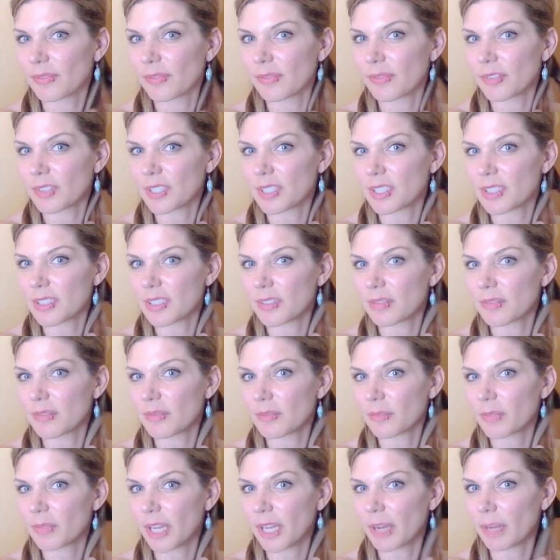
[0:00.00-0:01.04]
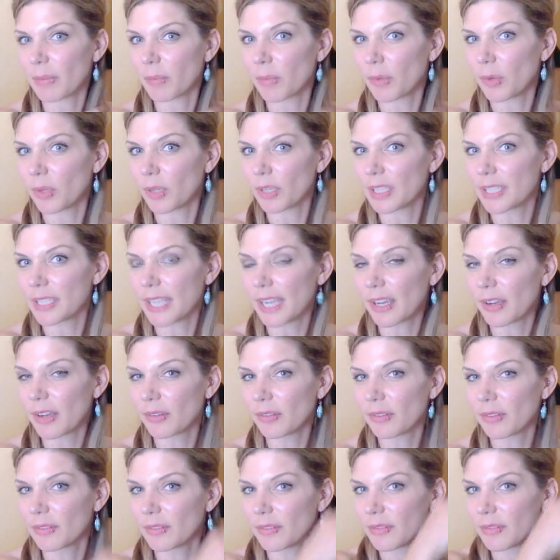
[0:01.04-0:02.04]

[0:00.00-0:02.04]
Just kind of pull it down.